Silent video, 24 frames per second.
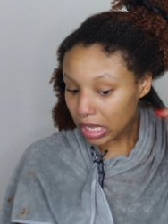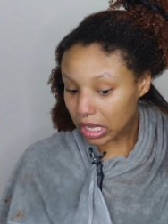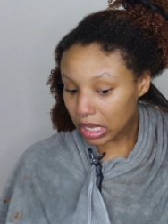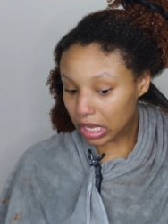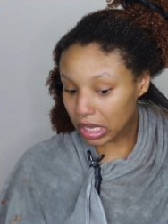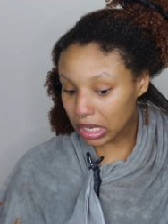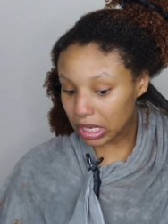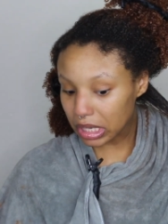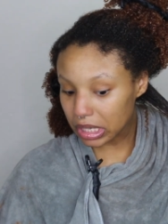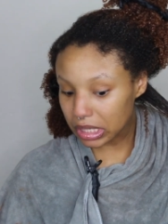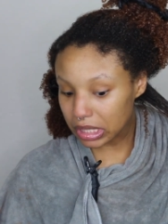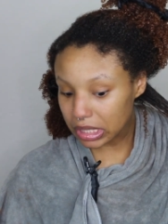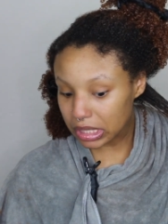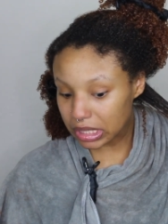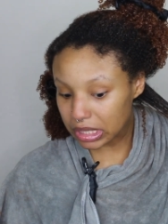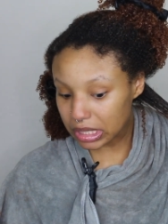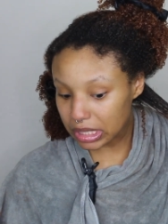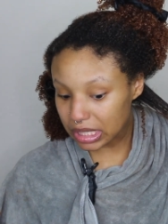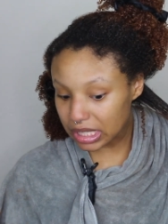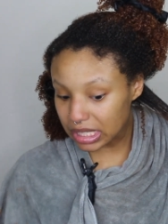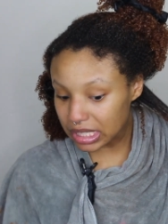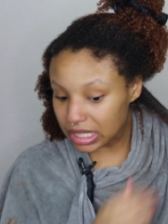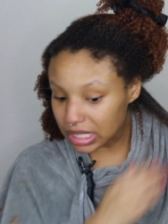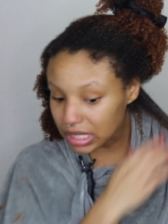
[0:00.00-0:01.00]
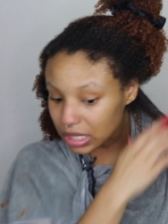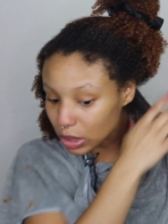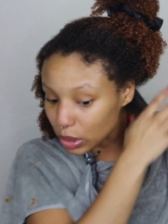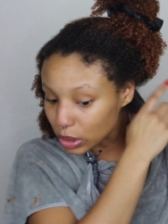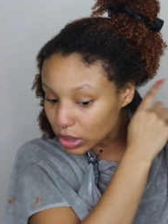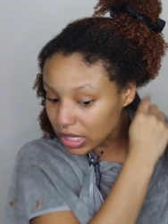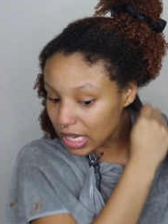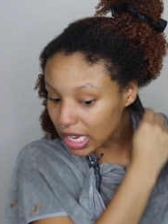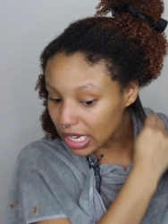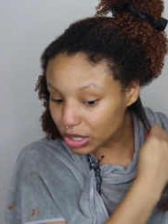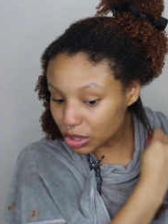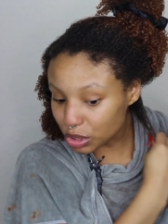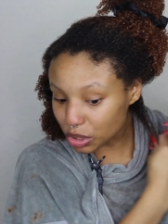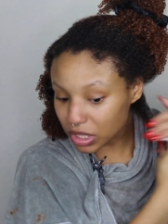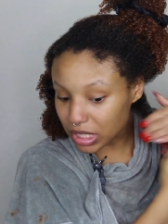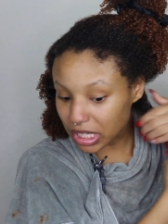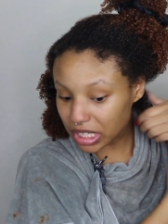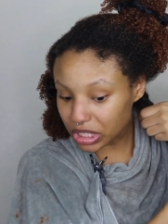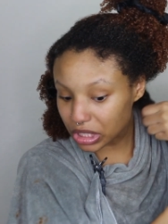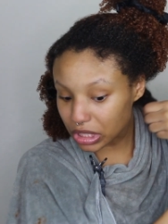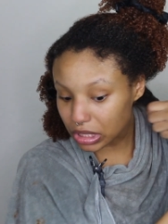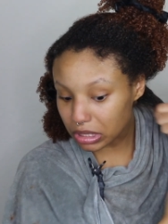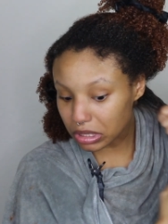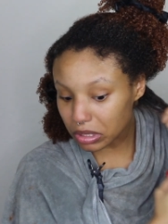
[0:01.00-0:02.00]
because this little tester
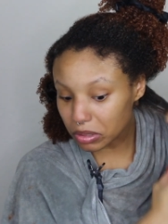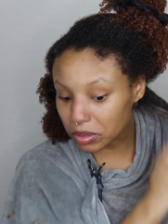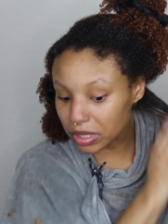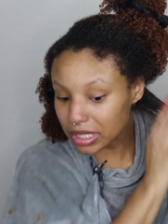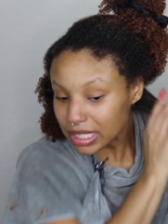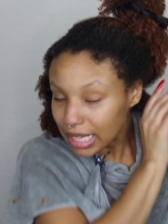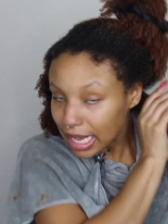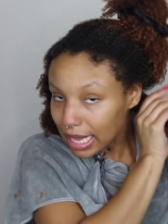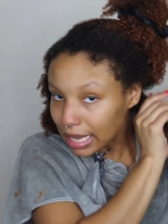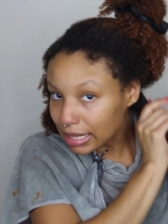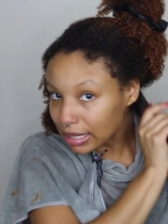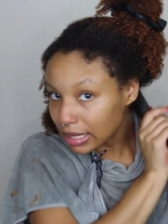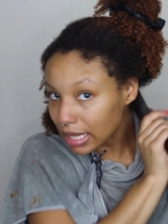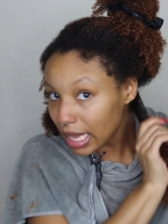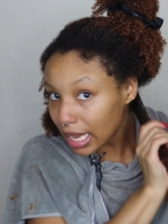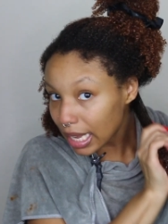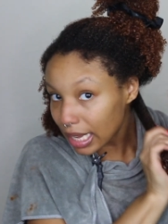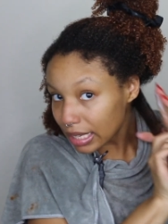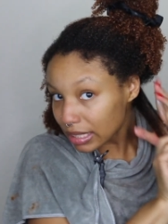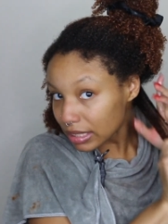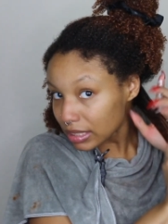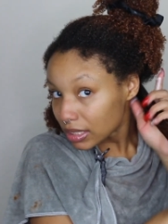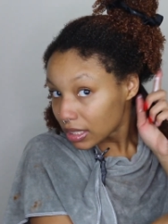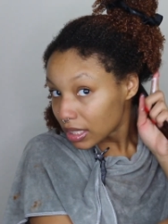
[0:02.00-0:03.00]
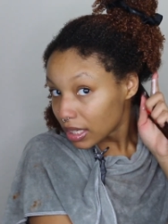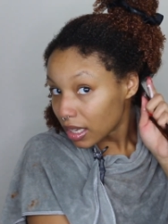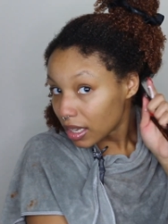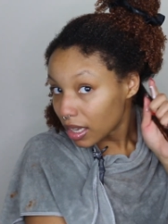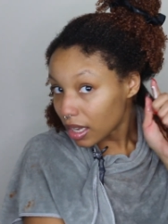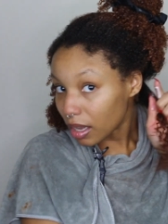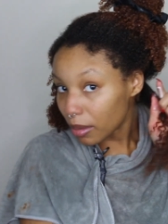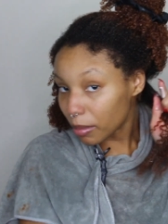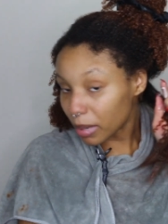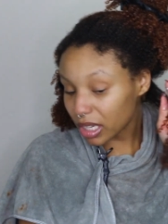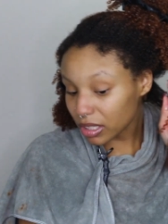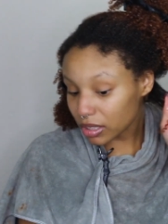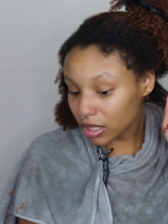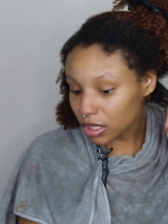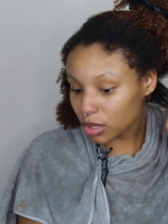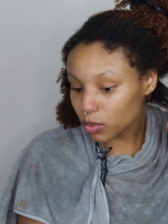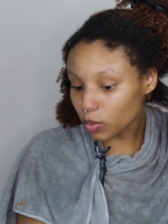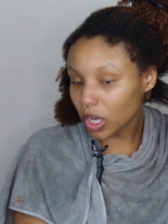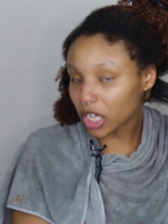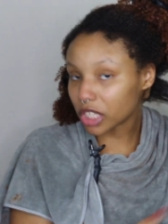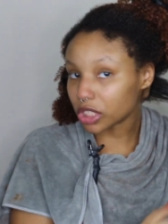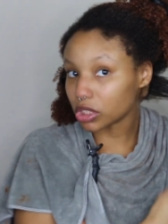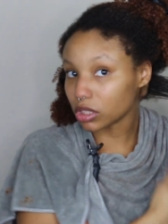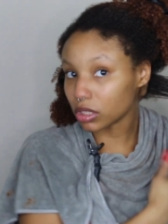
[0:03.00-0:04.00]
section is going to decide a lot about this
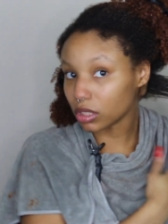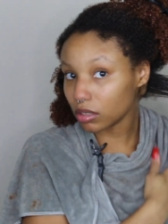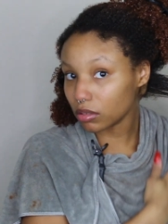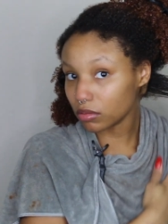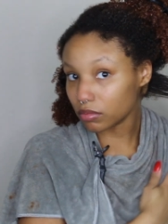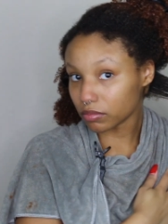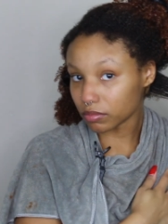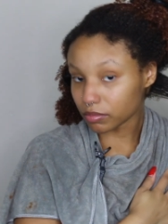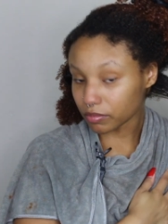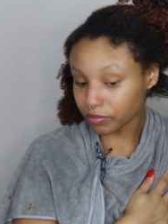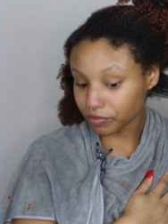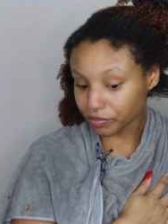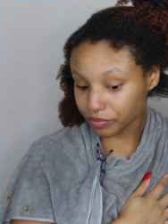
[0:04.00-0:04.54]
wash and go.